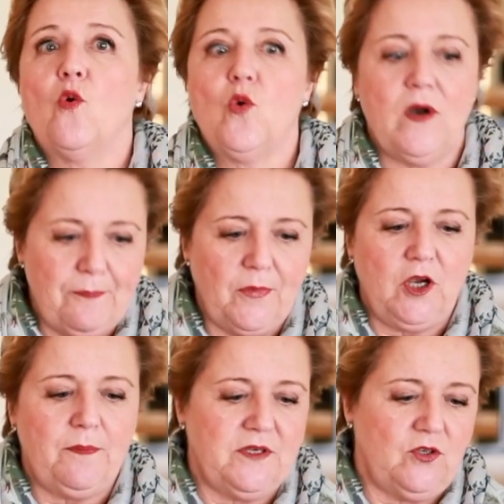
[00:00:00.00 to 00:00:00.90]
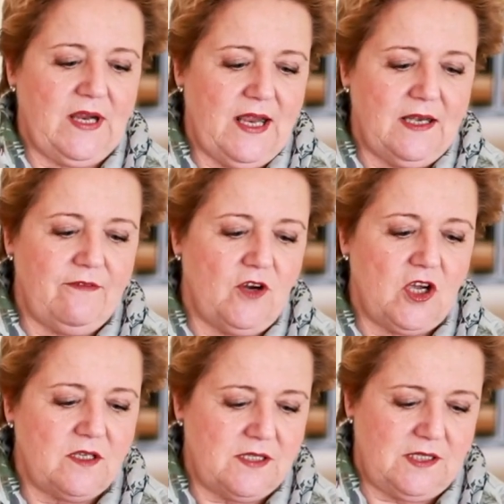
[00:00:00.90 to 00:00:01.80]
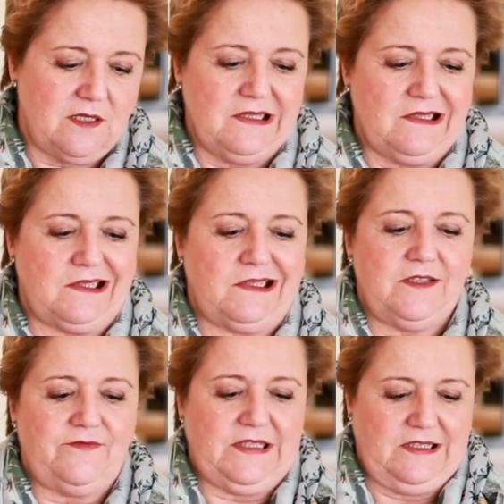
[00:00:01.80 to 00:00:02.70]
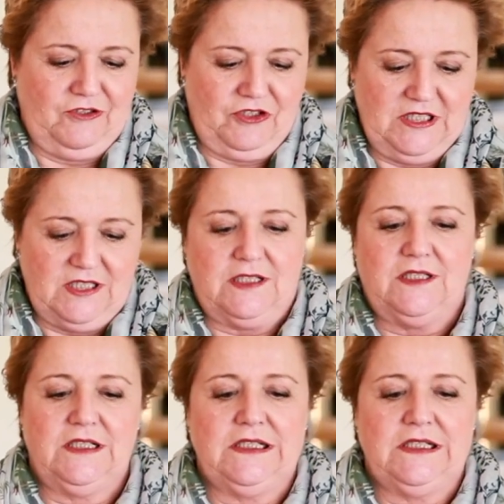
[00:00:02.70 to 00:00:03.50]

rip open your candy floss. Let's see if we can do this.